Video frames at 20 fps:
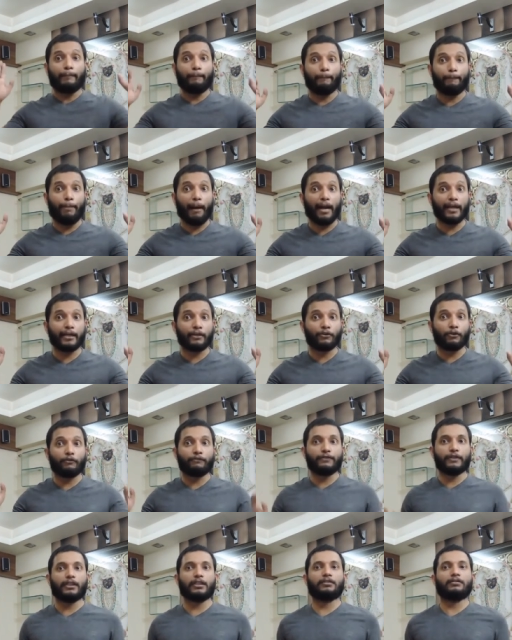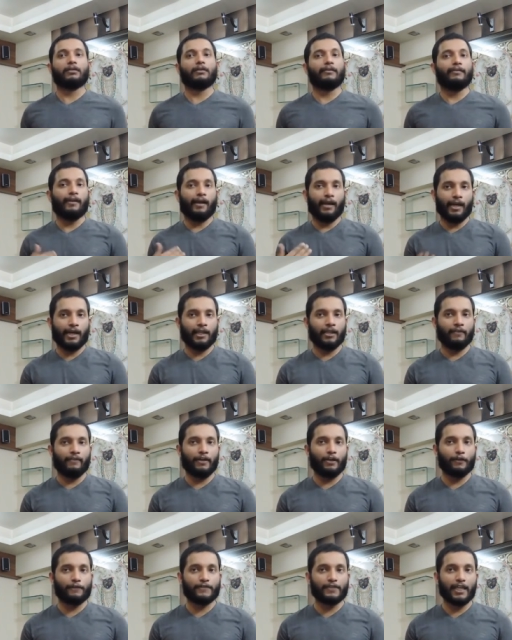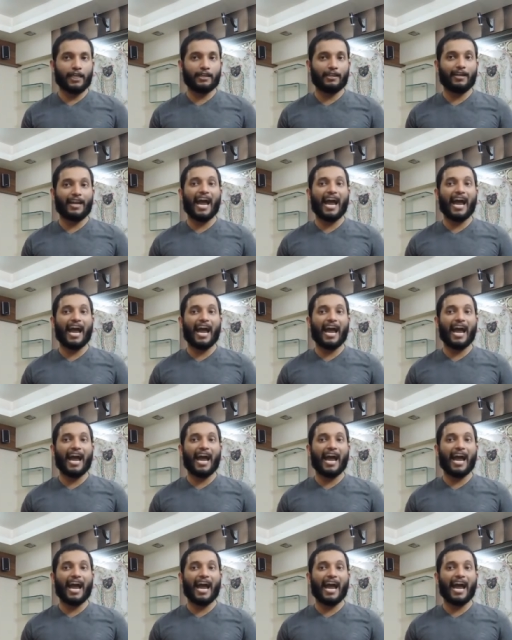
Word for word: partner offers, or another way of saying that